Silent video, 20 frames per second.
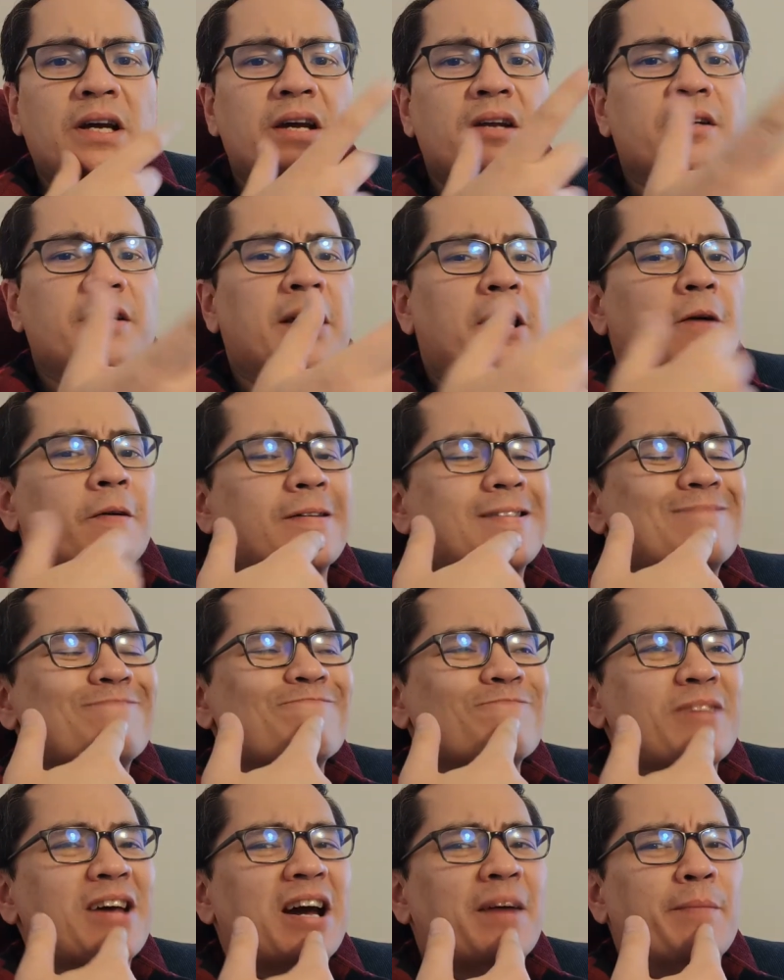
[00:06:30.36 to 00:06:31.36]
Now,
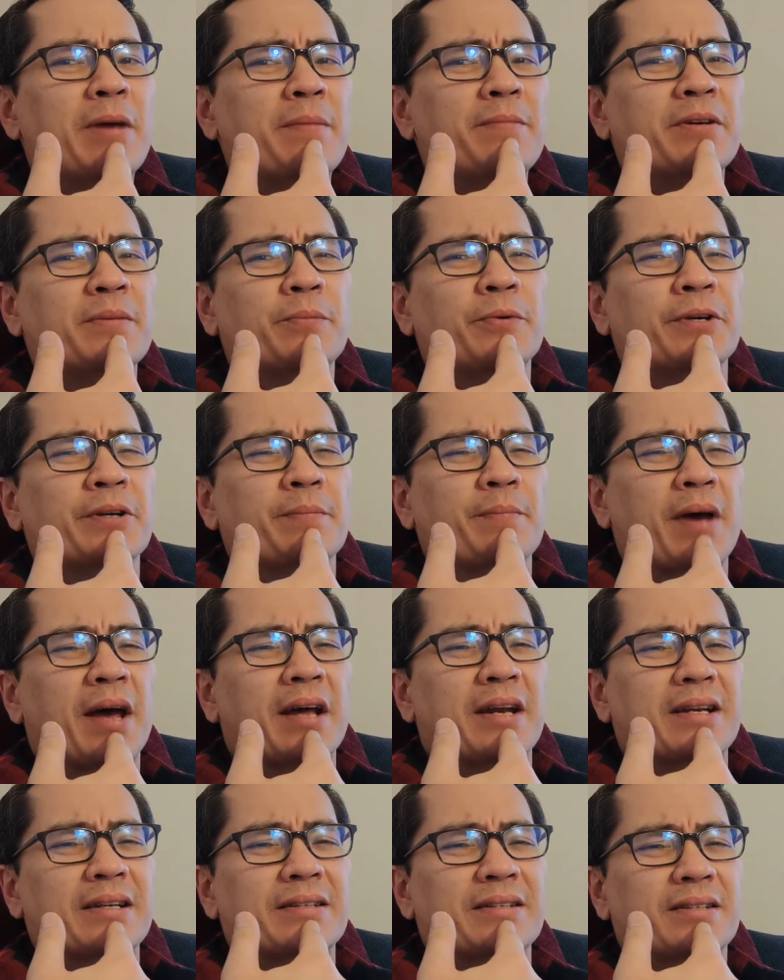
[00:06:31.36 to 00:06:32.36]
I may be pretty
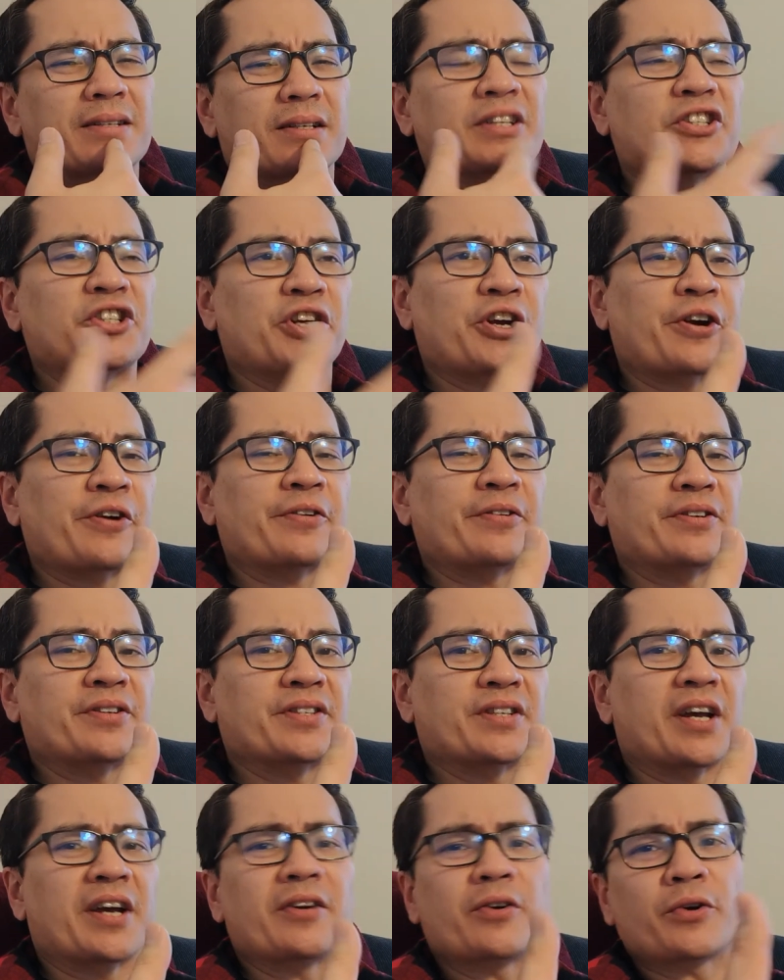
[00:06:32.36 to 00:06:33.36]
bad at interior
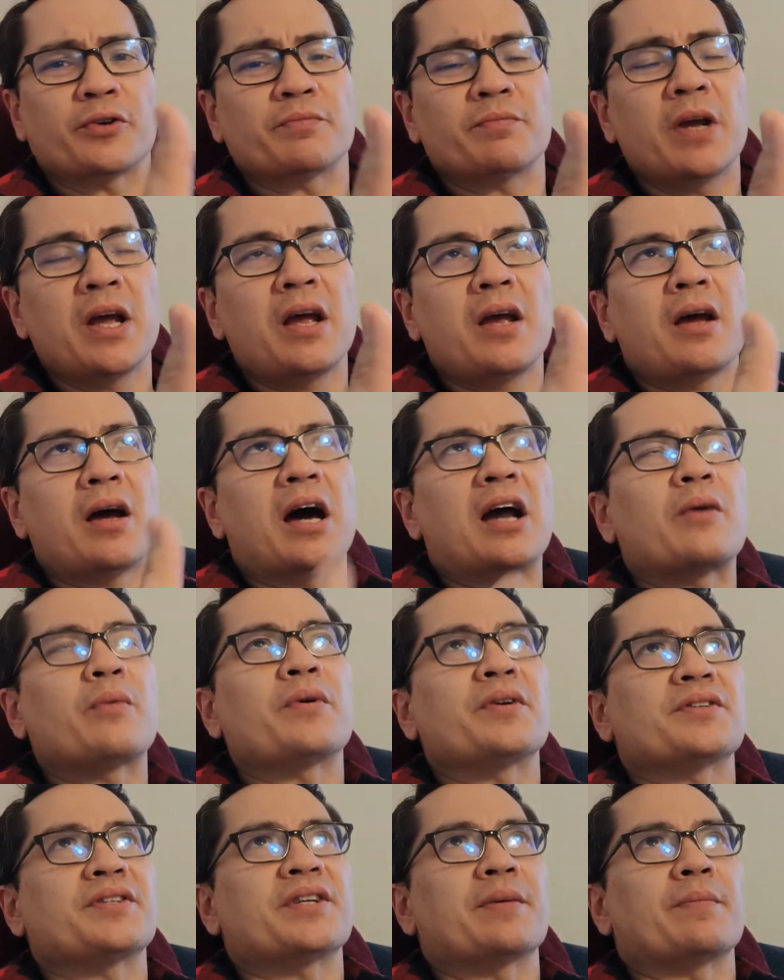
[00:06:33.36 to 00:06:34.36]
design, or I don't
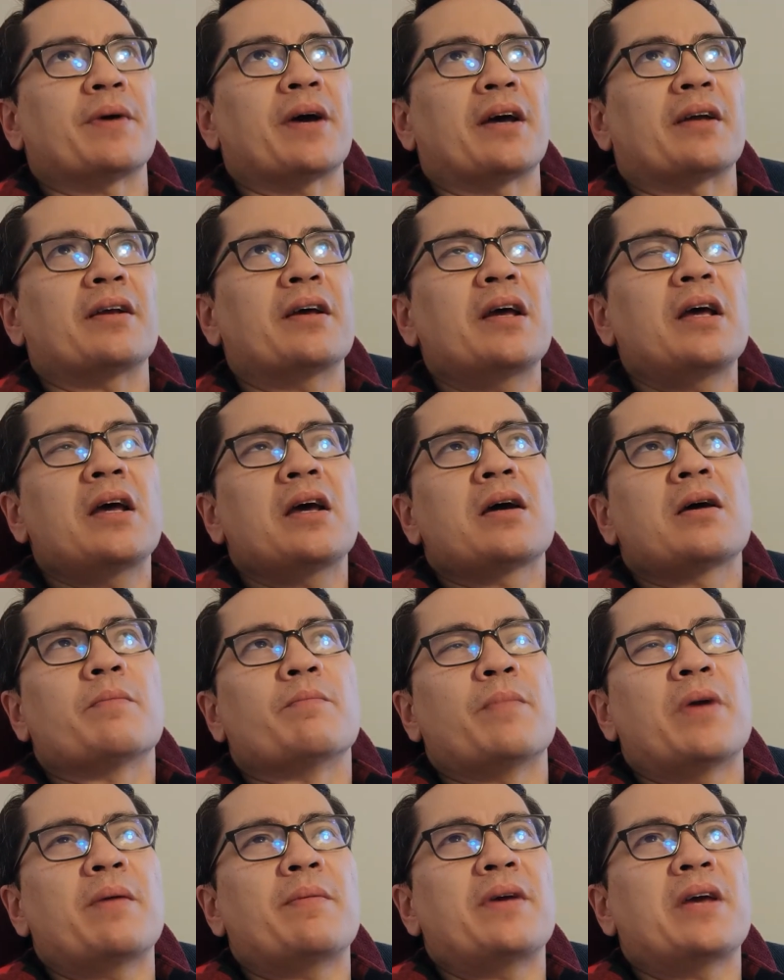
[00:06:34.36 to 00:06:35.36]
want to say bad.
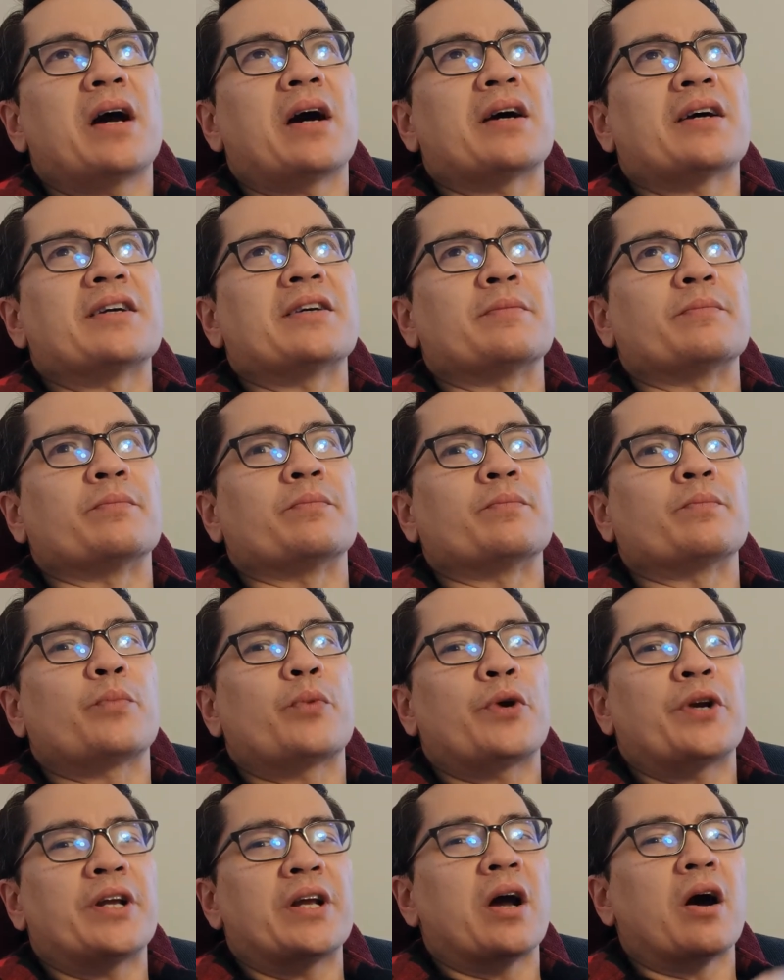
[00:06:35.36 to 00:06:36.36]
Maybe I am
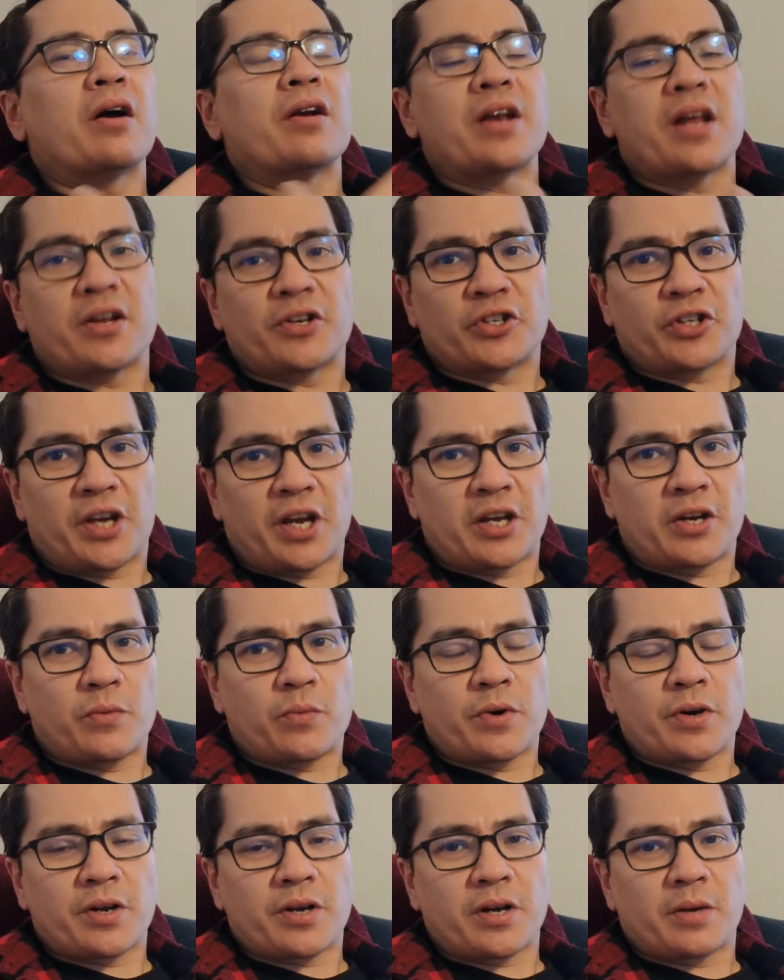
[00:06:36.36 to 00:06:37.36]
pretty uneducated
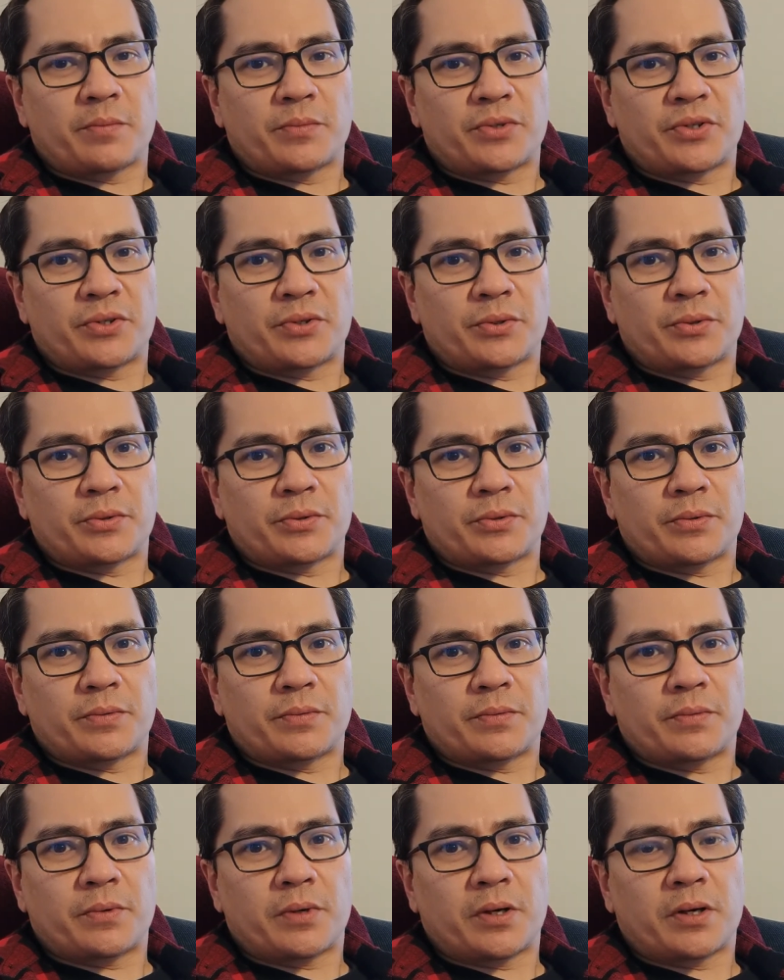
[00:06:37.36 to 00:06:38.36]
when it comes
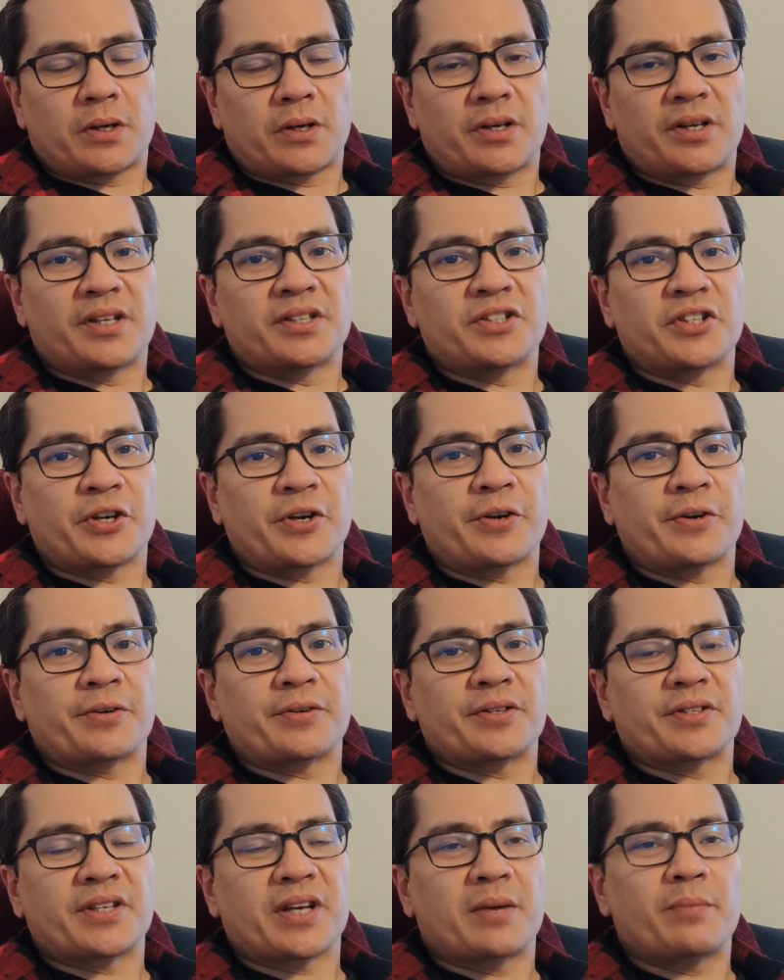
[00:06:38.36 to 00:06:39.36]
to interior
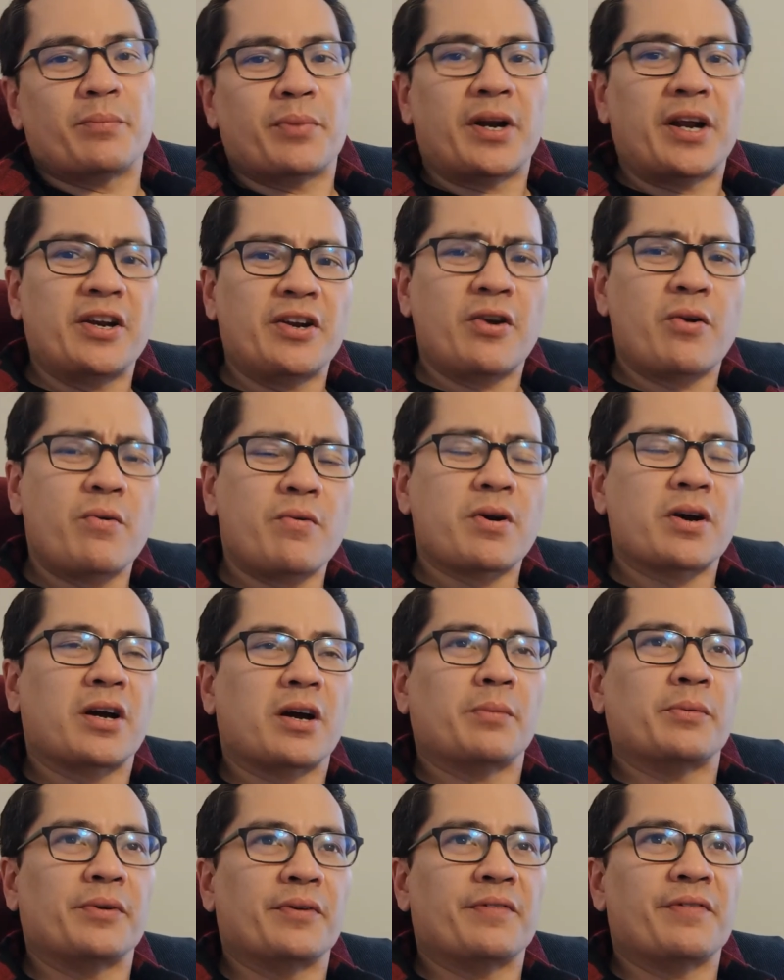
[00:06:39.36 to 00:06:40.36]
design, but I know a
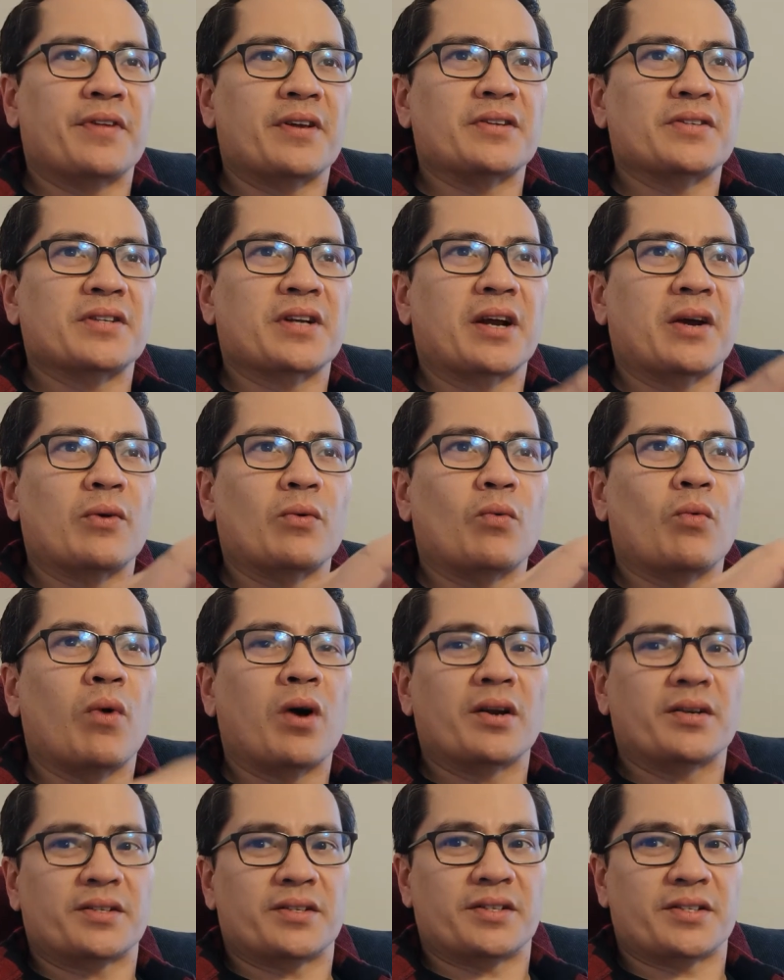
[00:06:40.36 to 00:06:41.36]
couple of things that I
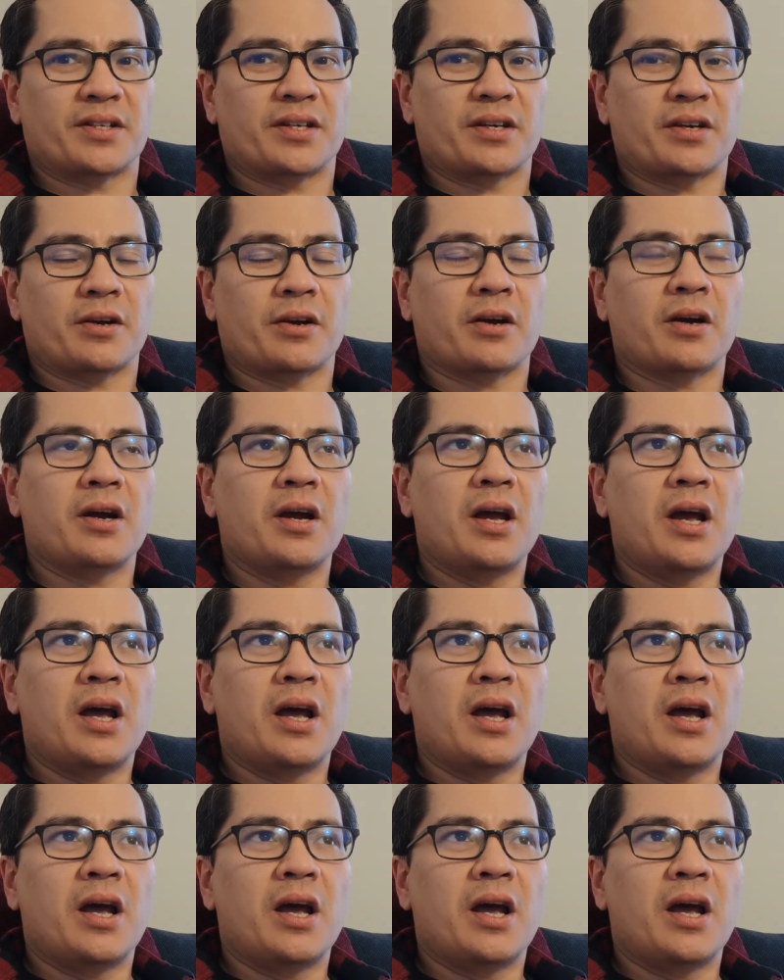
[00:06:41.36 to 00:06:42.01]
want to see here.